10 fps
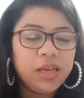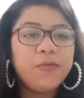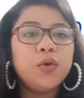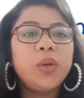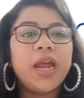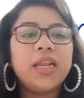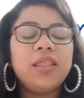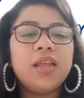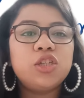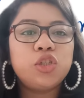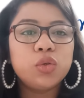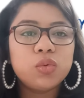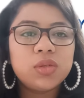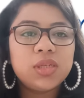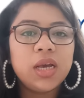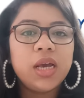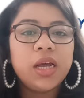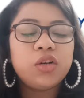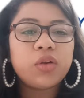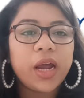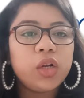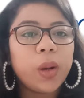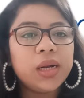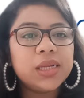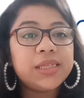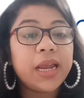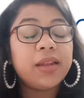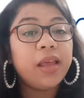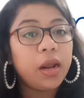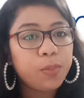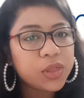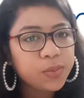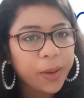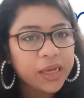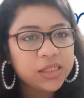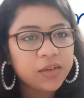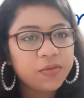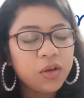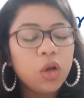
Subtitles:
If you get in their shoes, try to understand their perspective.